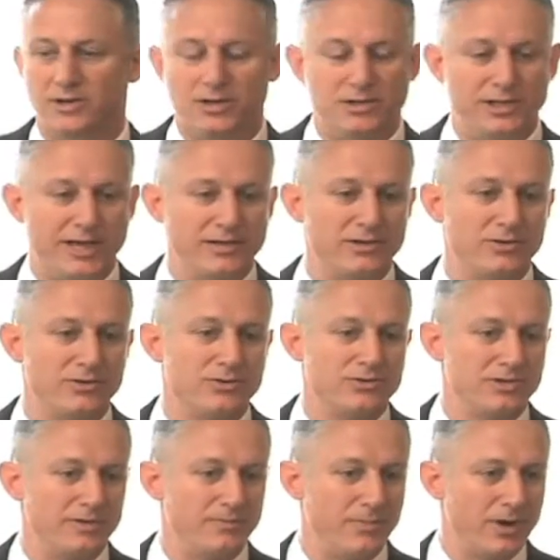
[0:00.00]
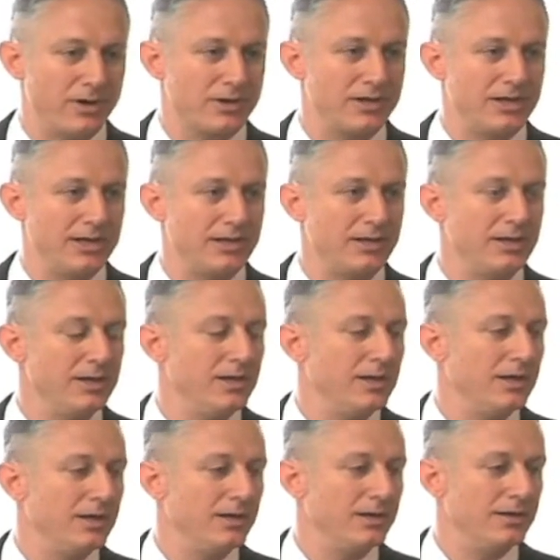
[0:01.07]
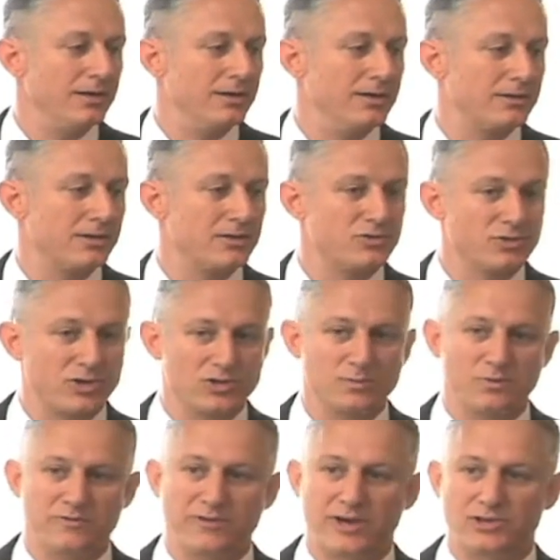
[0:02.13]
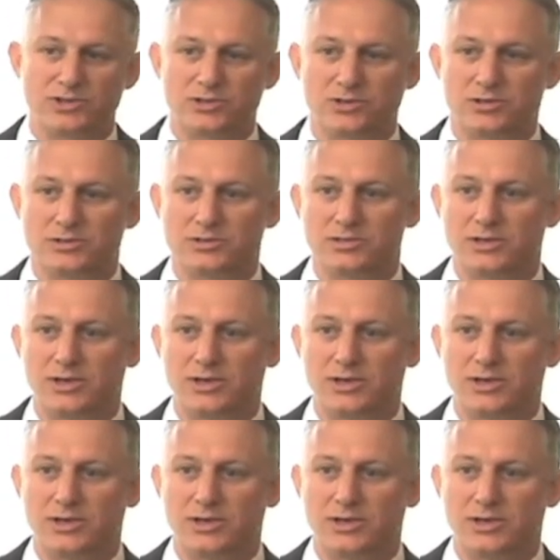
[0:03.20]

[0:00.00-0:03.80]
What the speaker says: lenders and marketing, construction professionals,